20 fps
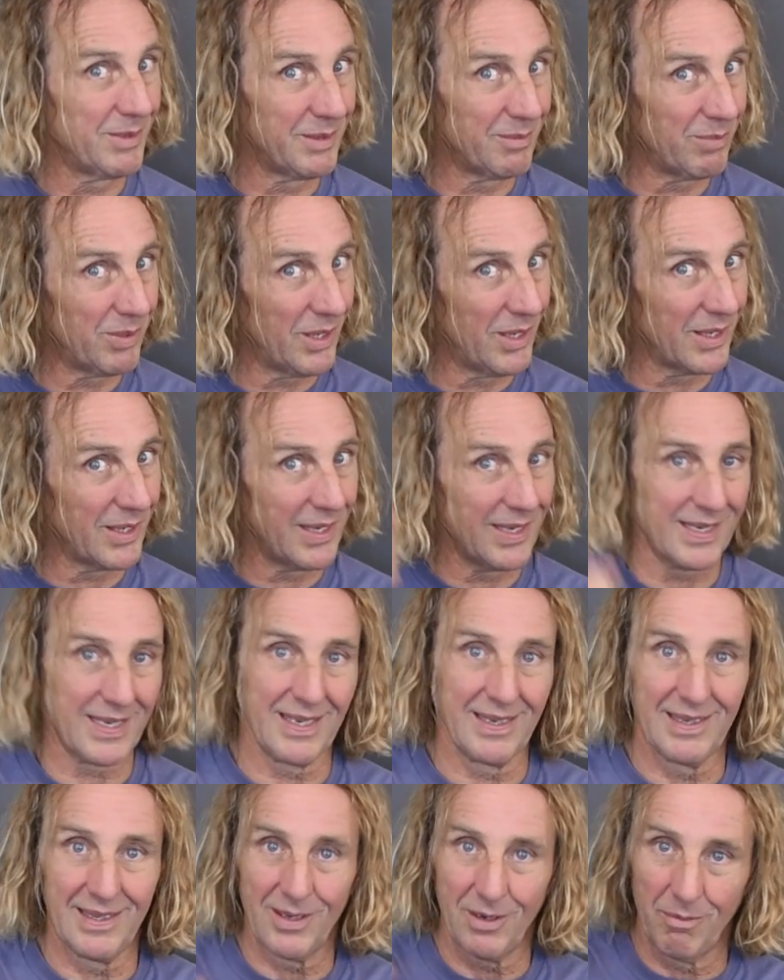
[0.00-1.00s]
but plug
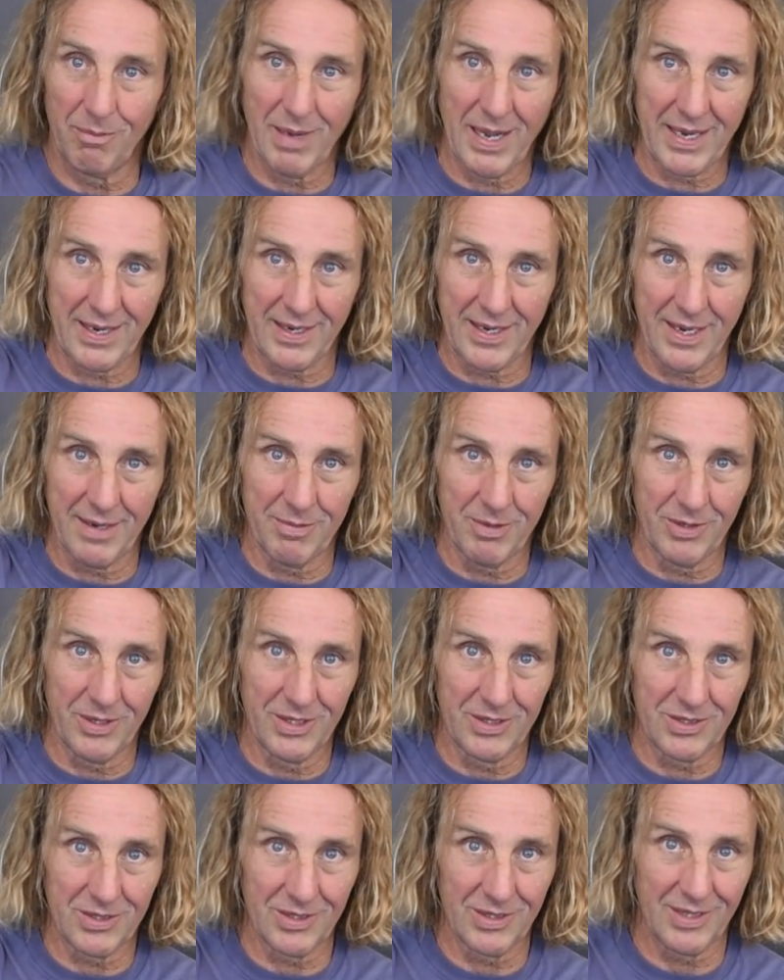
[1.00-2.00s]
like a little mic cable
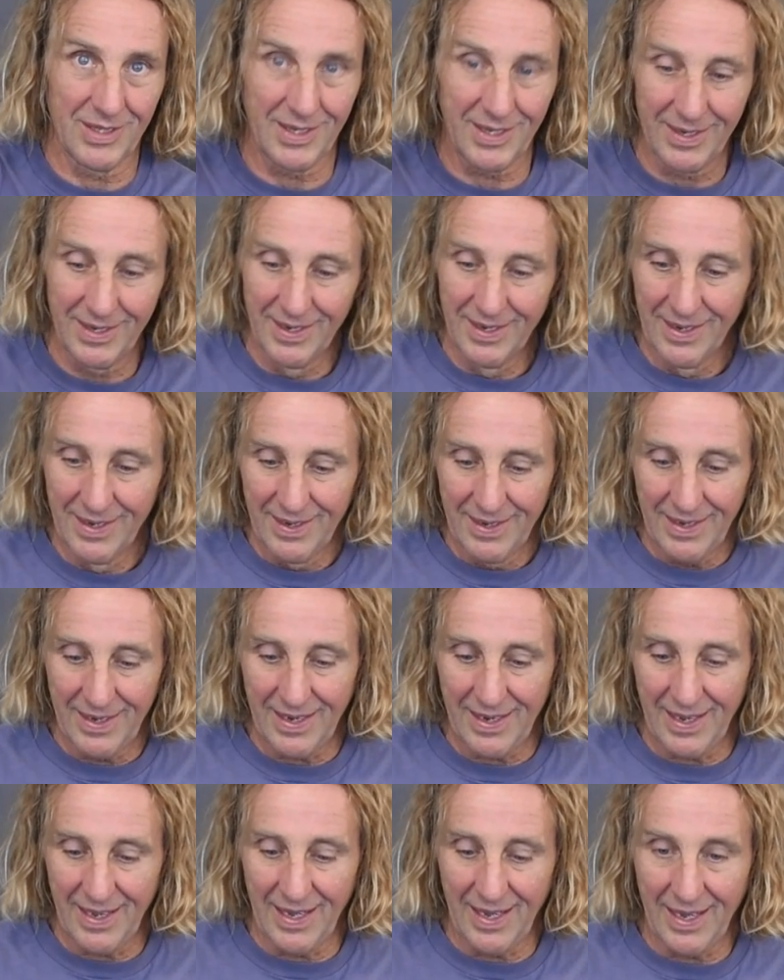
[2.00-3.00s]
into the
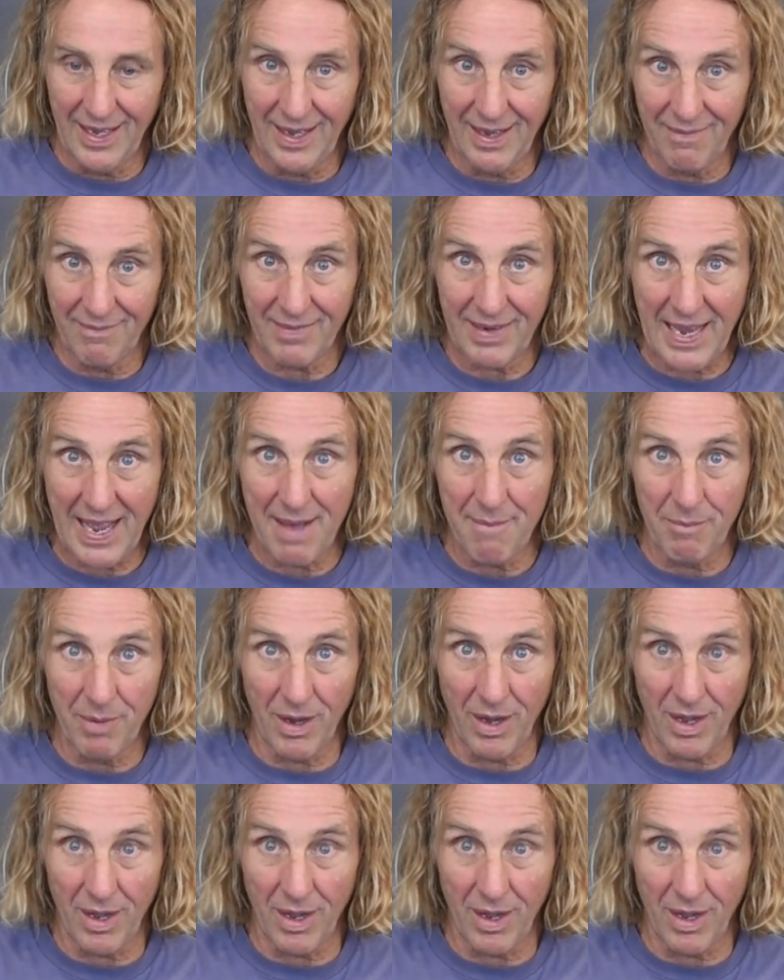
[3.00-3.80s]
um, cat